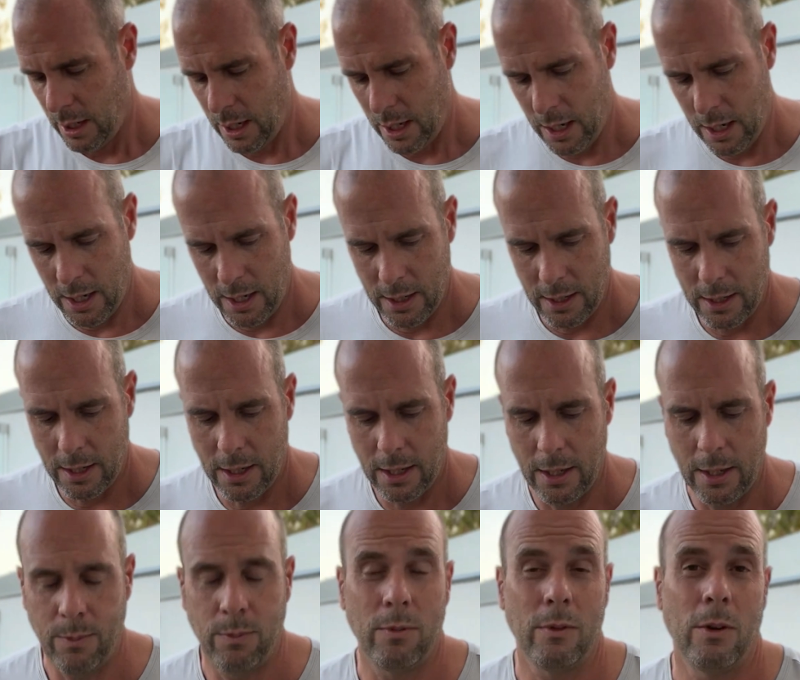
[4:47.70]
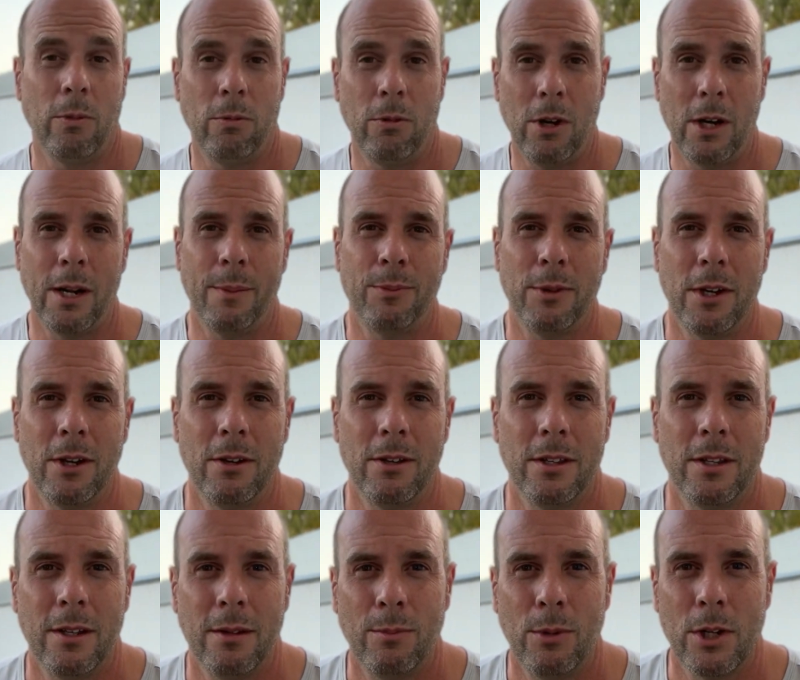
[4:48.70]
and they're right up there in
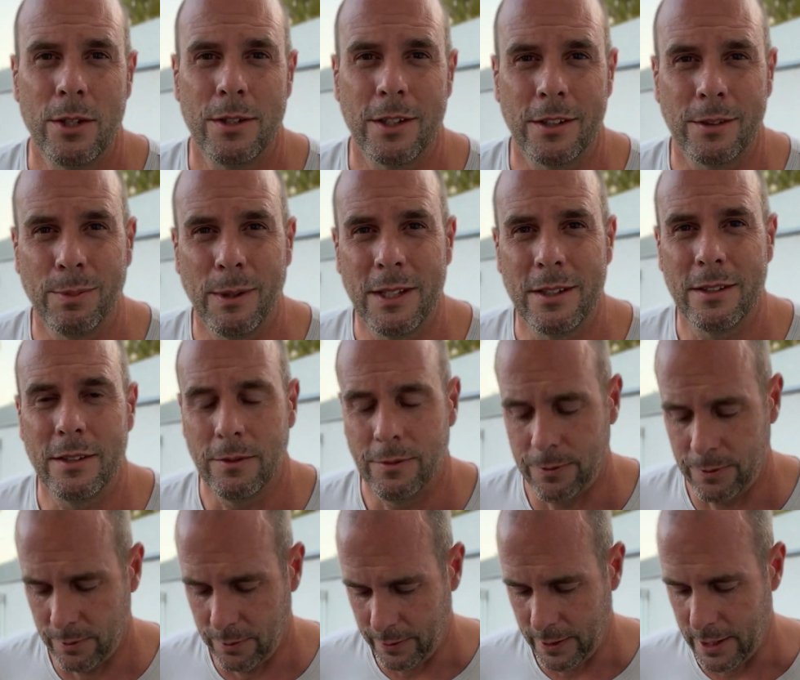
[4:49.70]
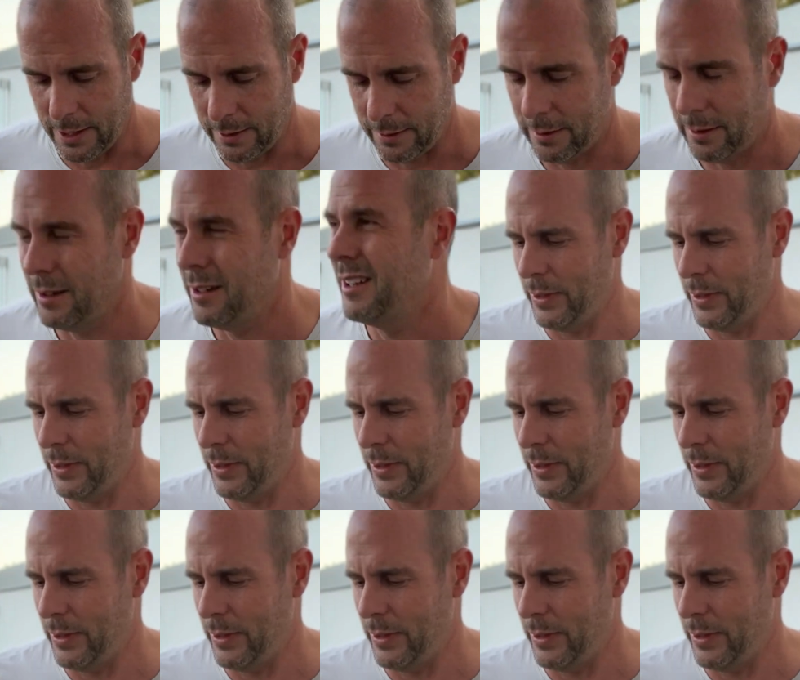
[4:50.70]
the most expensive phase.